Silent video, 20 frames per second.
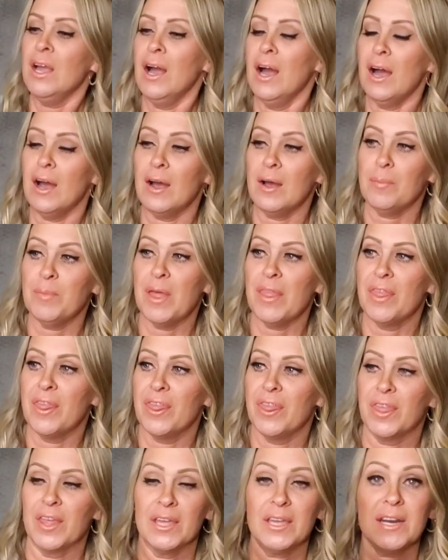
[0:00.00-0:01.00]

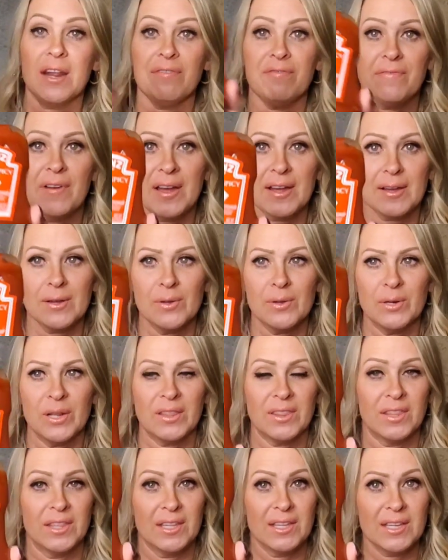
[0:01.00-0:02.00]
Then I
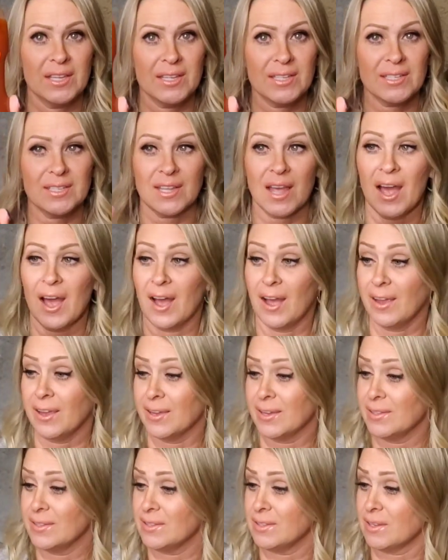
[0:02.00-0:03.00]
found this
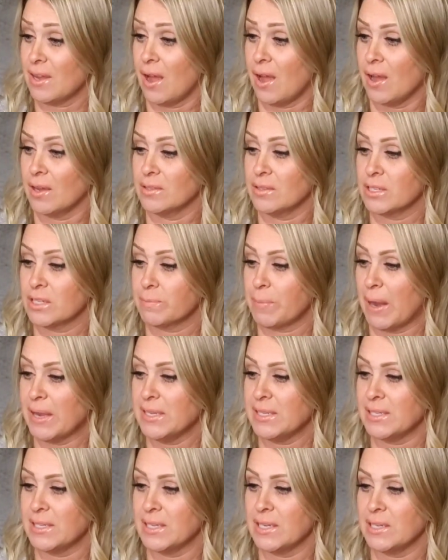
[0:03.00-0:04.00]
Heinz Hot and
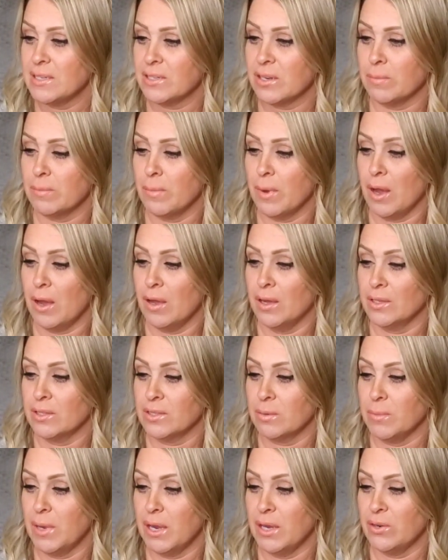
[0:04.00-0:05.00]
Spicy
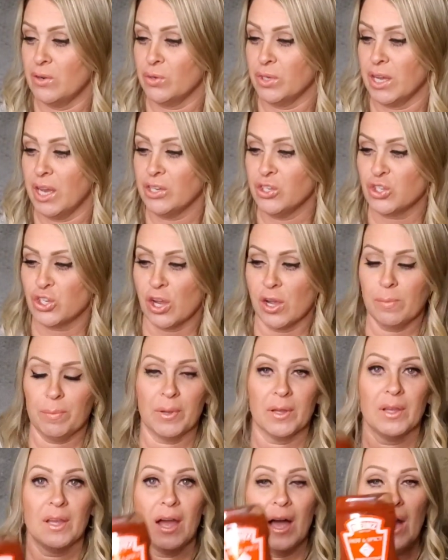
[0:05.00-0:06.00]
tomato ketchup.
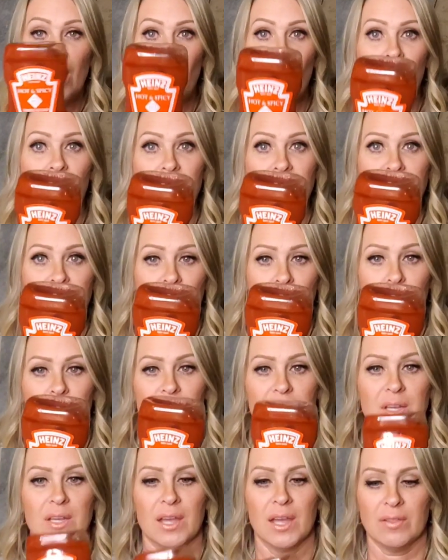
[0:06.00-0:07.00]
How awesome.
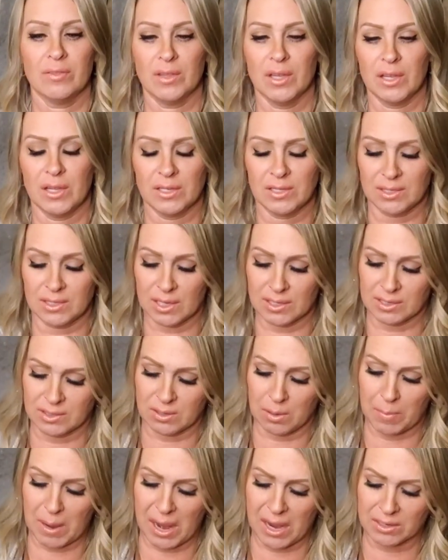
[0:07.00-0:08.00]
And it says
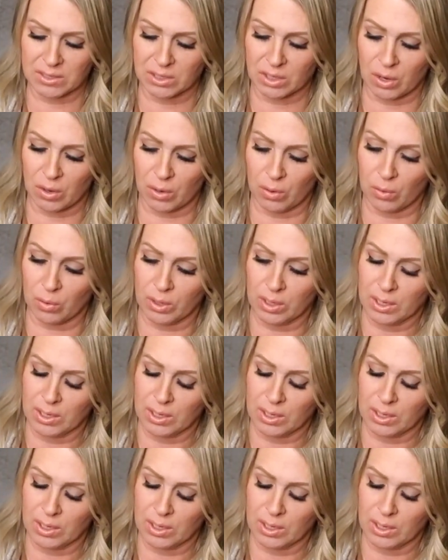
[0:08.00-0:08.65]
Tabasco